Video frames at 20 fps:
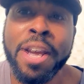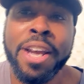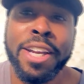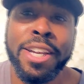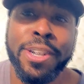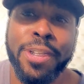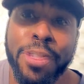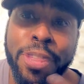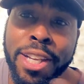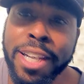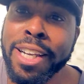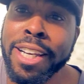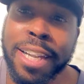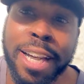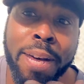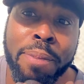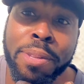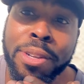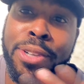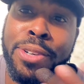You're thinking
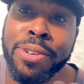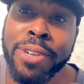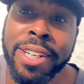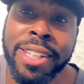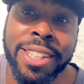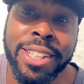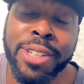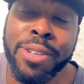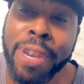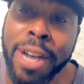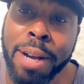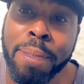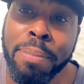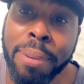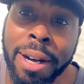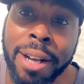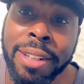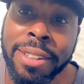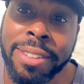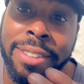I'm this crazy
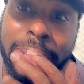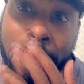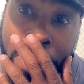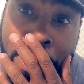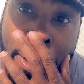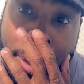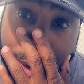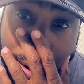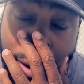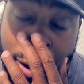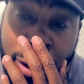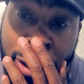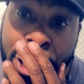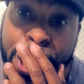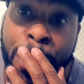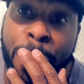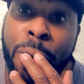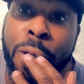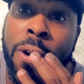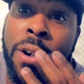crackpot.
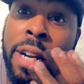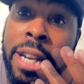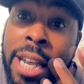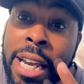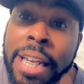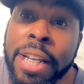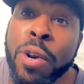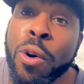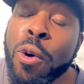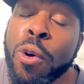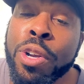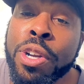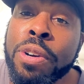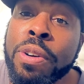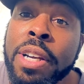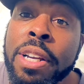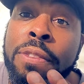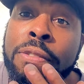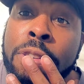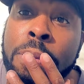You're getting all
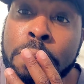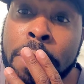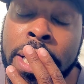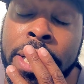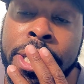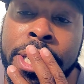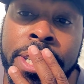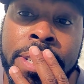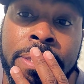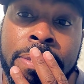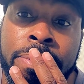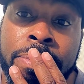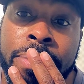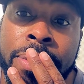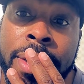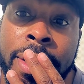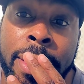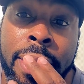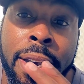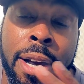your information
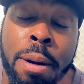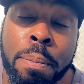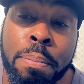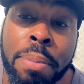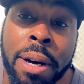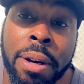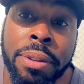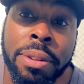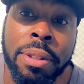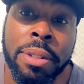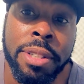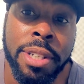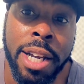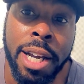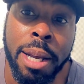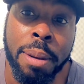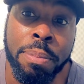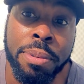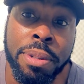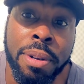about the
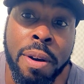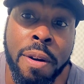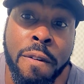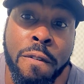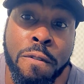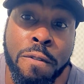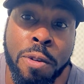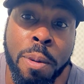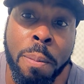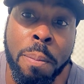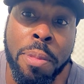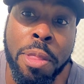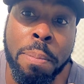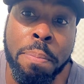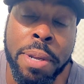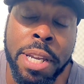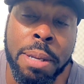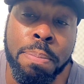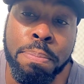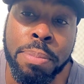jabs from
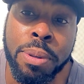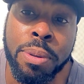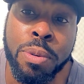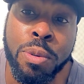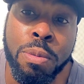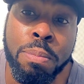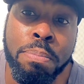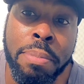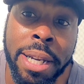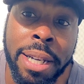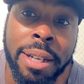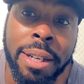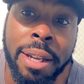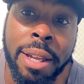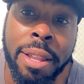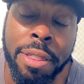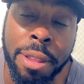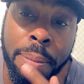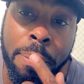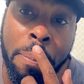the people who
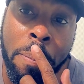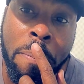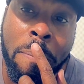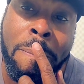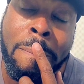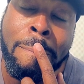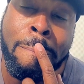make them.